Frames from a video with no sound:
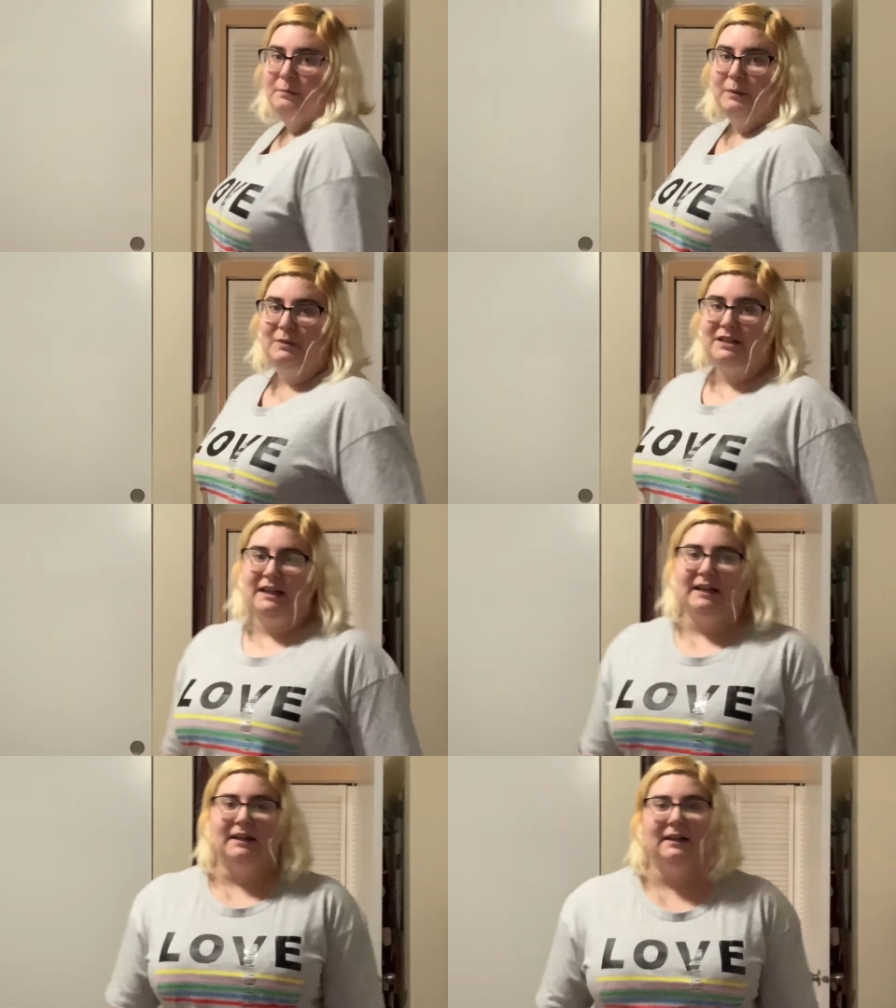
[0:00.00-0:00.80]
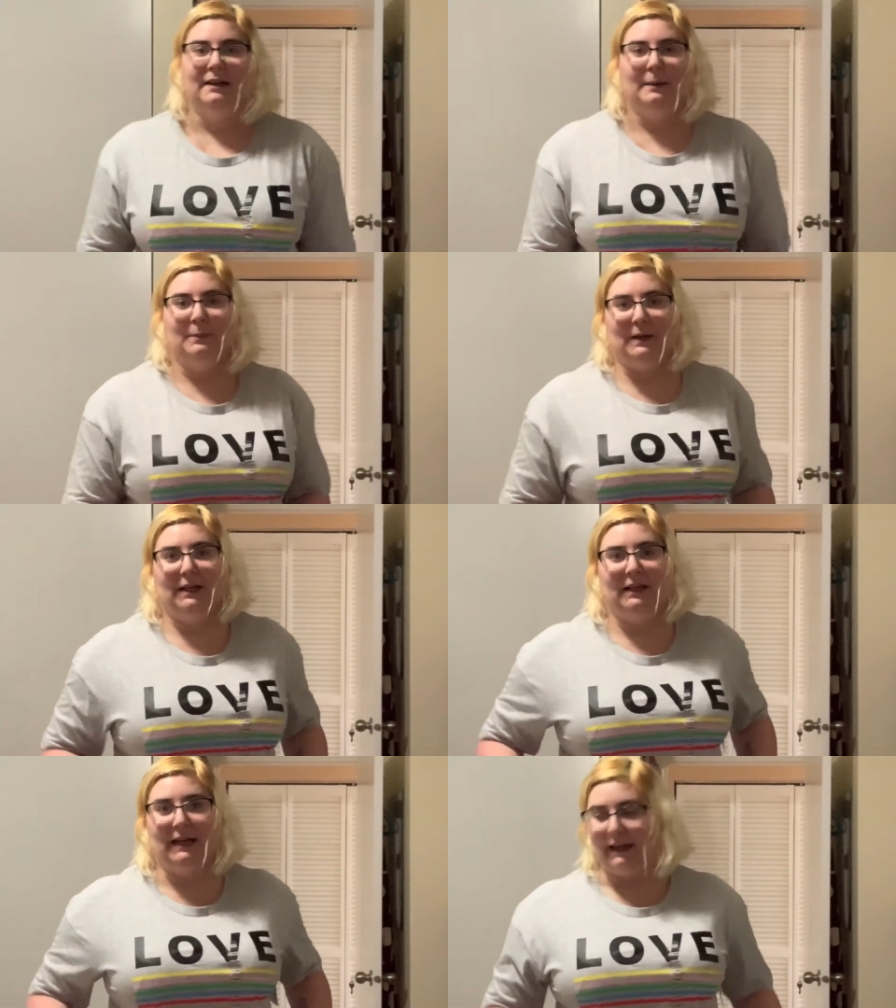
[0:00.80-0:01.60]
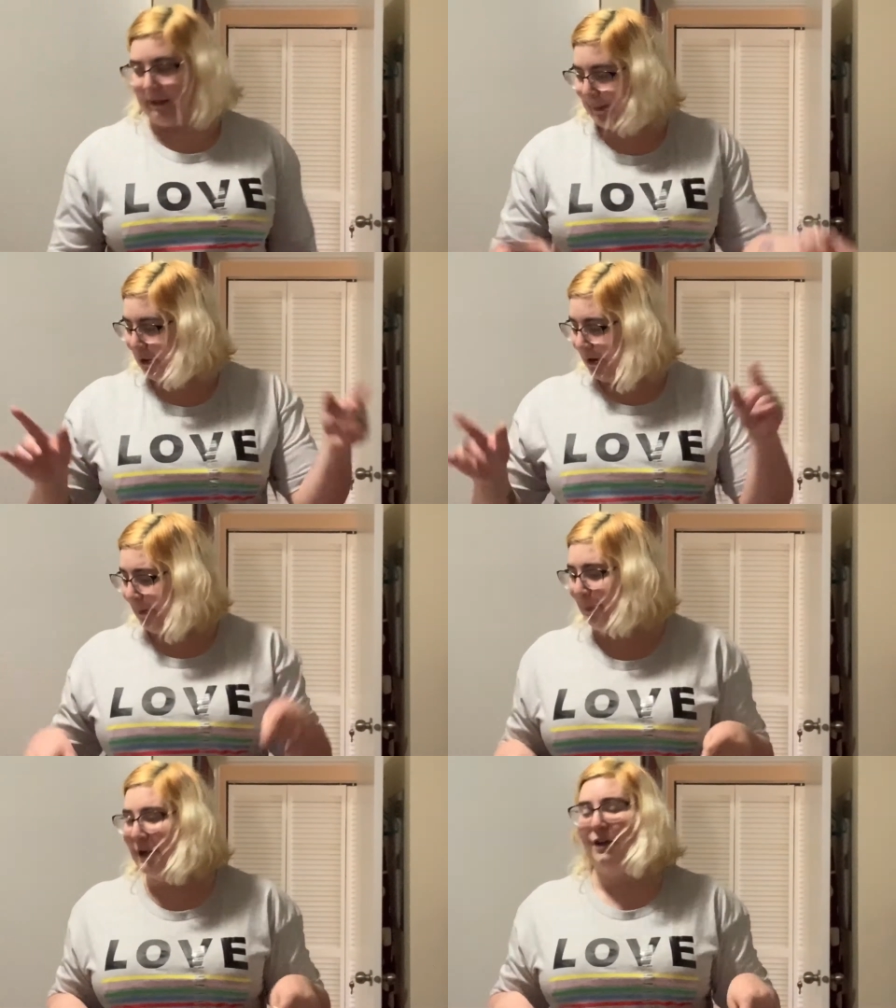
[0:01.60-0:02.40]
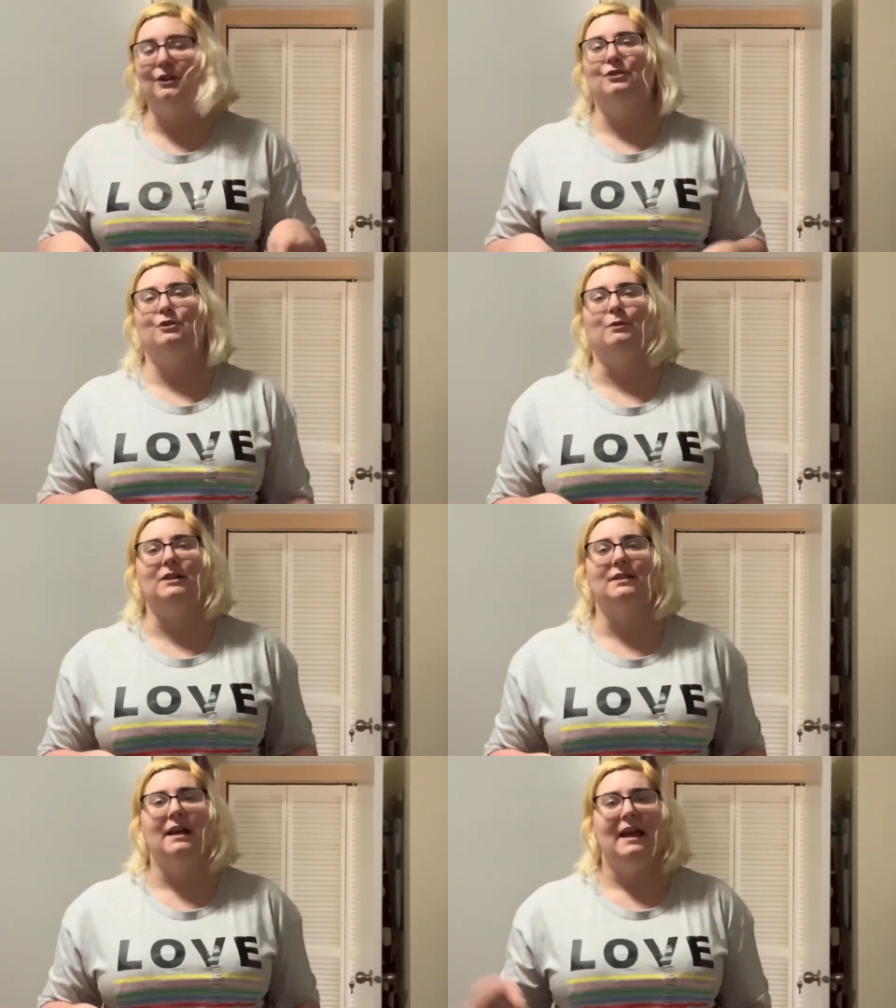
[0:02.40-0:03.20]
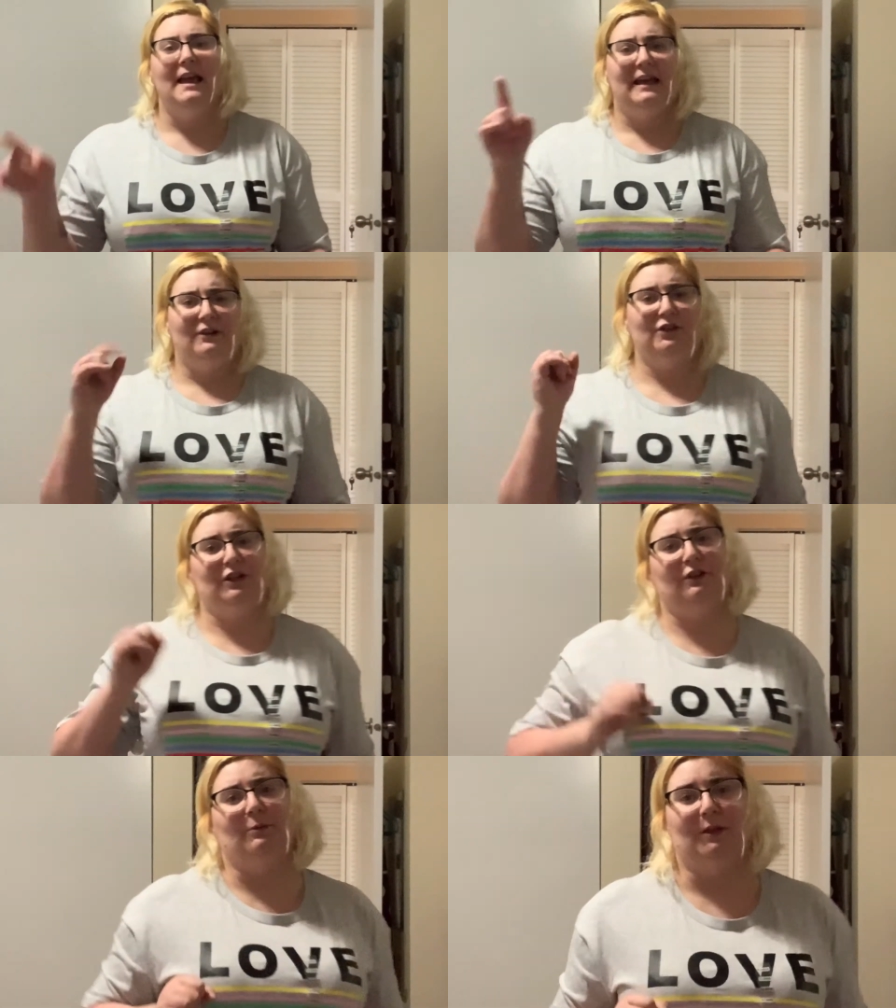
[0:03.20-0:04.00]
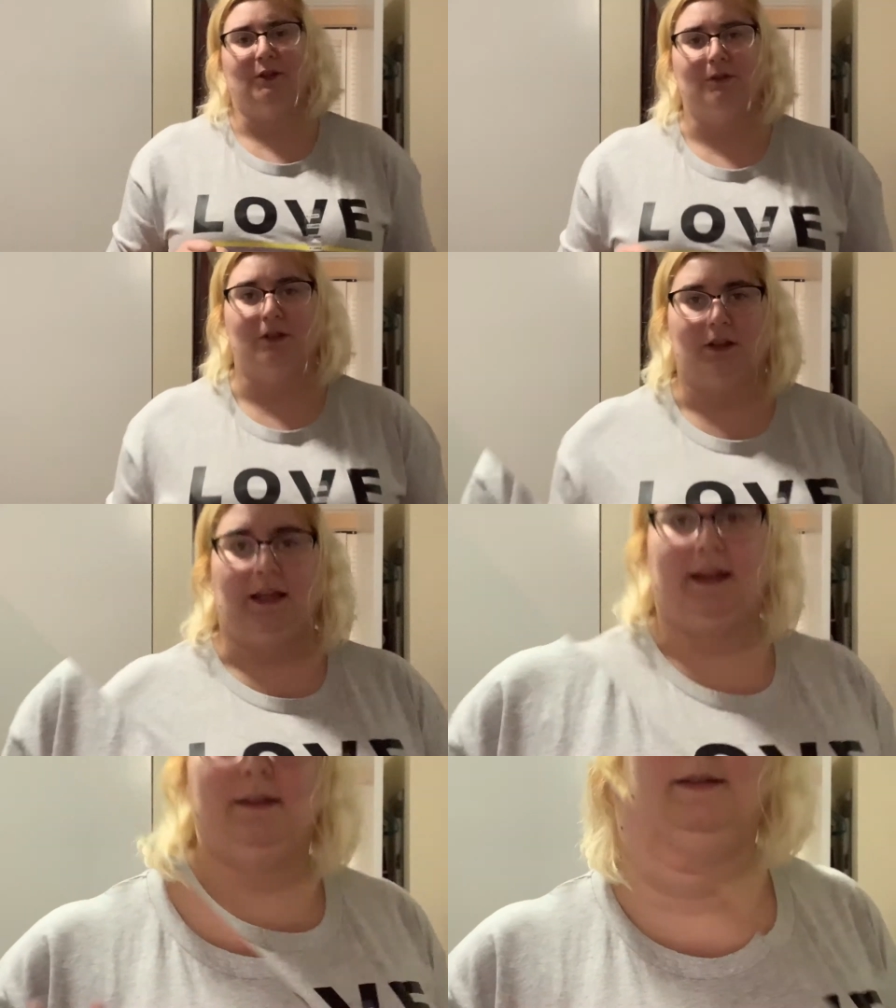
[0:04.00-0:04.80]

But we'll see. But yeah, let me go ahead and put on those shorts, and I'll show you what those look like.